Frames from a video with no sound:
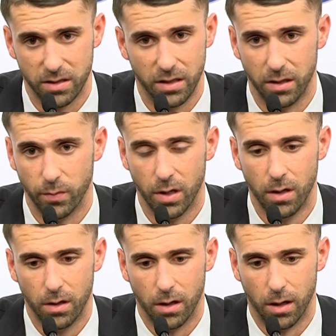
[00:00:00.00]
team
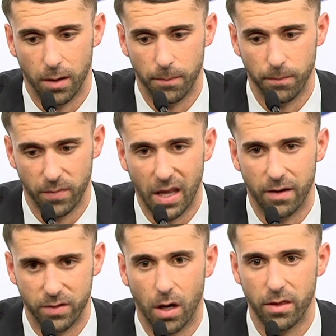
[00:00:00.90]
that
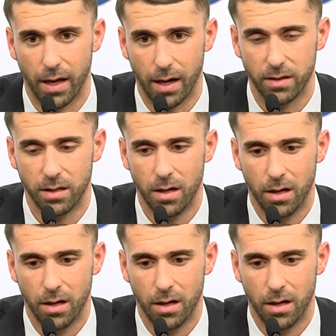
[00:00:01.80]
have done that.